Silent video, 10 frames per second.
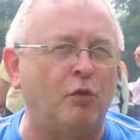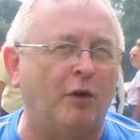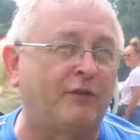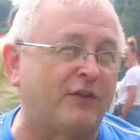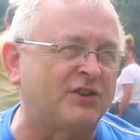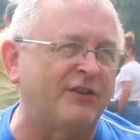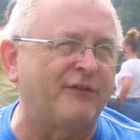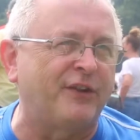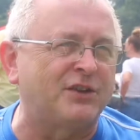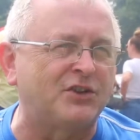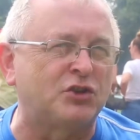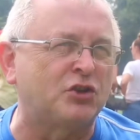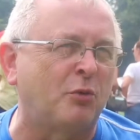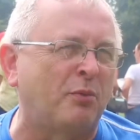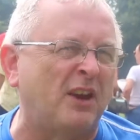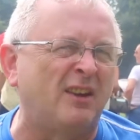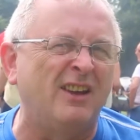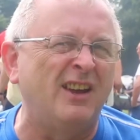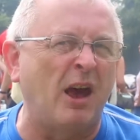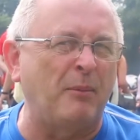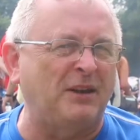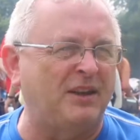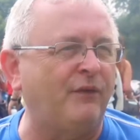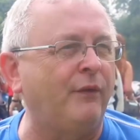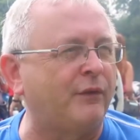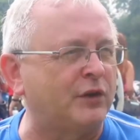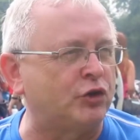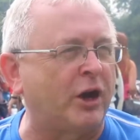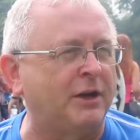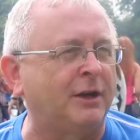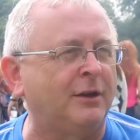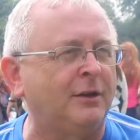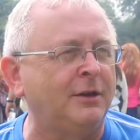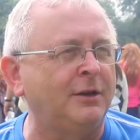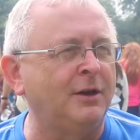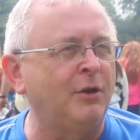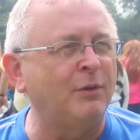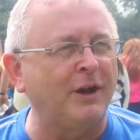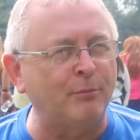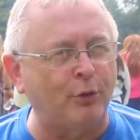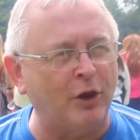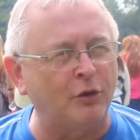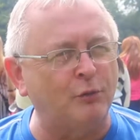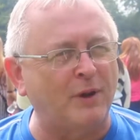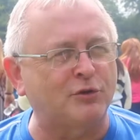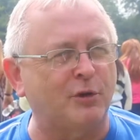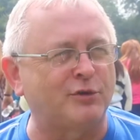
who want, for instance, something a bit different for training. Well, I can put it on the web